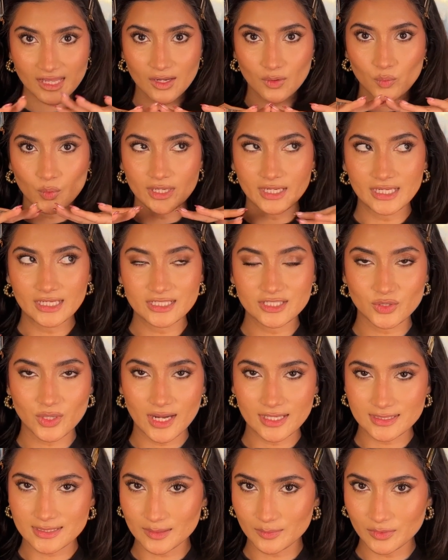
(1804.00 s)
we need to
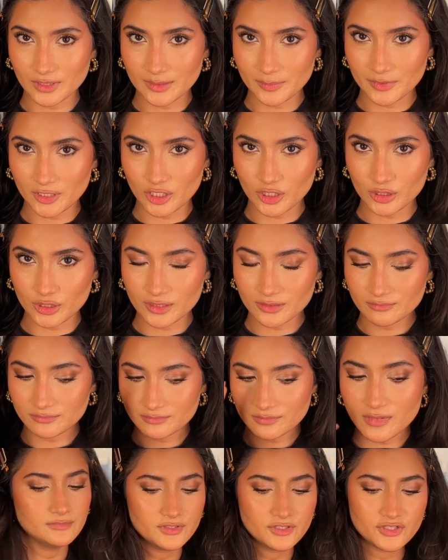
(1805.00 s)
add some lip color.
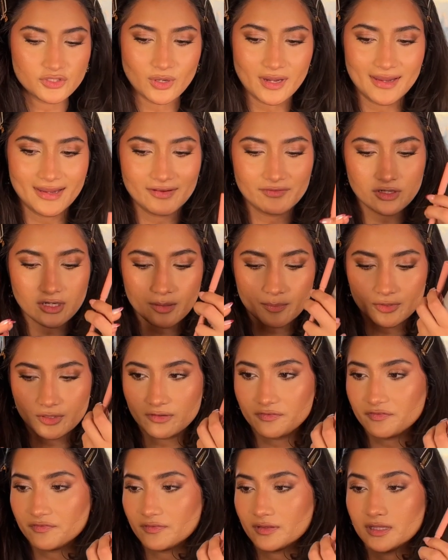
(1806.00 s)
So I have a couple
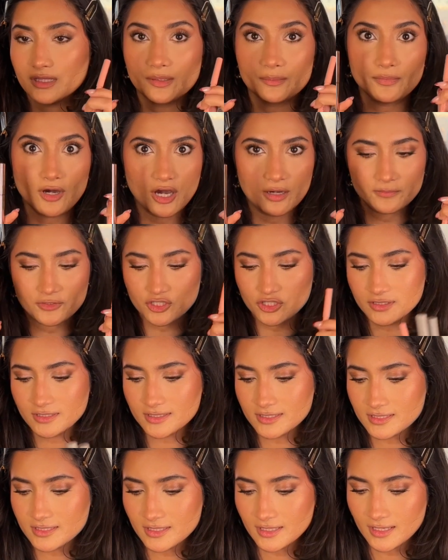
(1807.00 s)
of lip
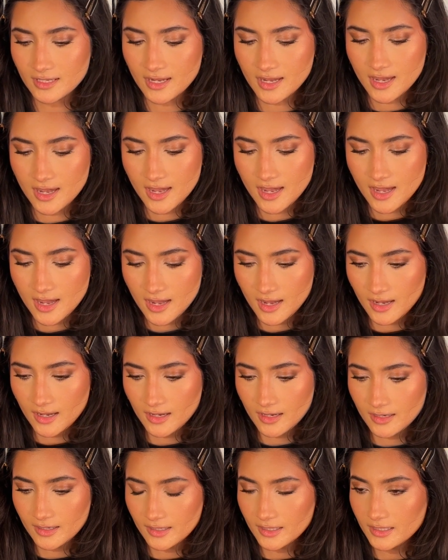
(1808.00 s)
options.
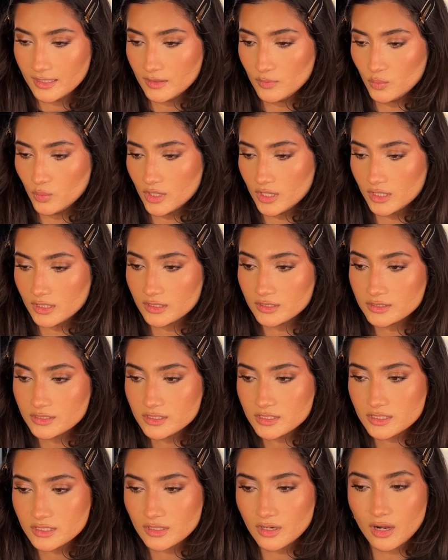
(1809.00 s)
I
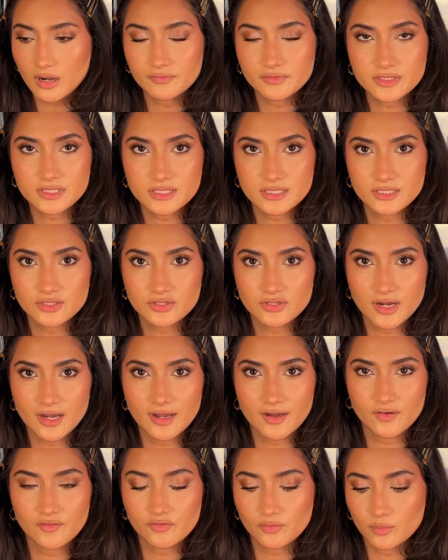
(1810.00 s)
want obviously to
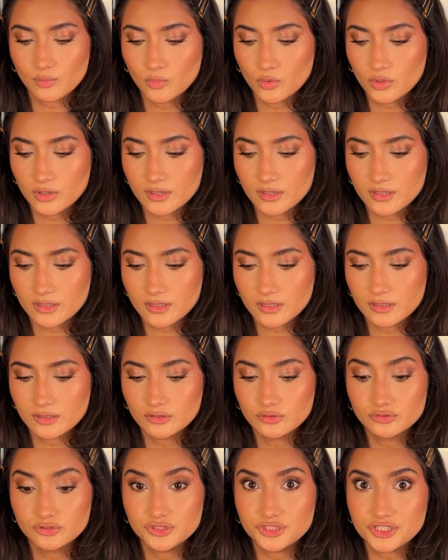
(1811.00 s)
have more
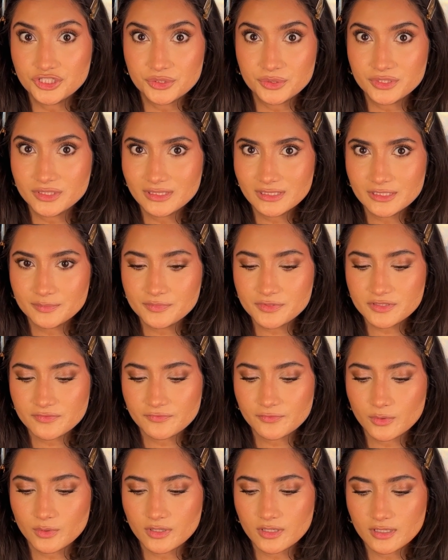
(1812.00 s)
nude lips
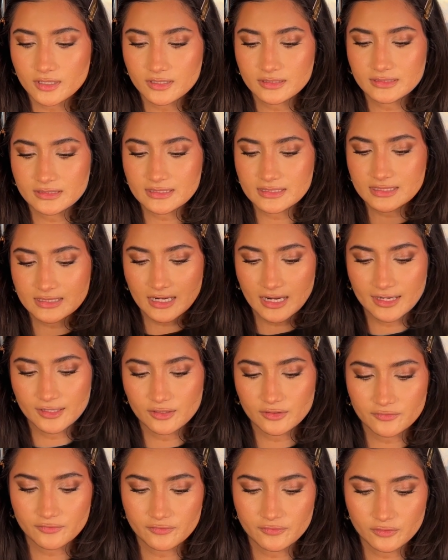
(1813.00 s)
for this kind
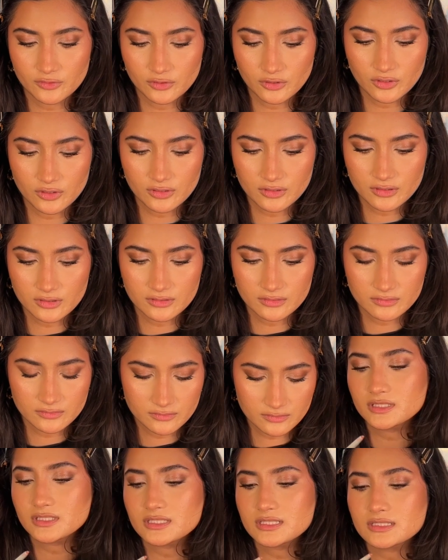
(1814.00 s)
of look.
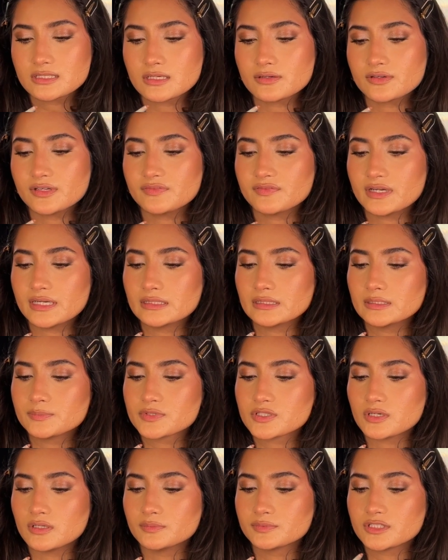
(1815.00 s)
This is a refined lip
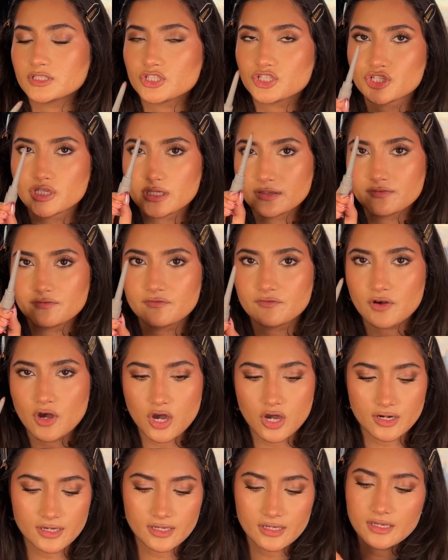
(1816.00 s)
sculpt in the shade
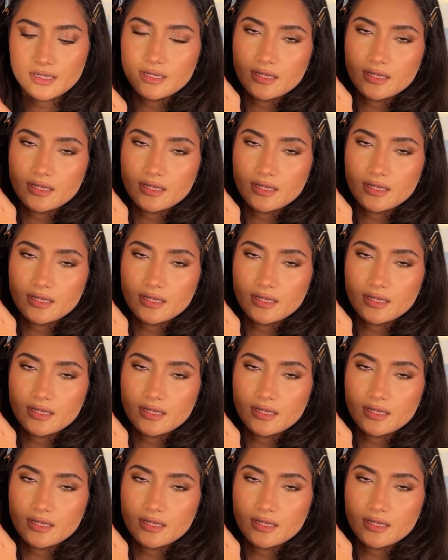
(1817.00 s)
Fawn.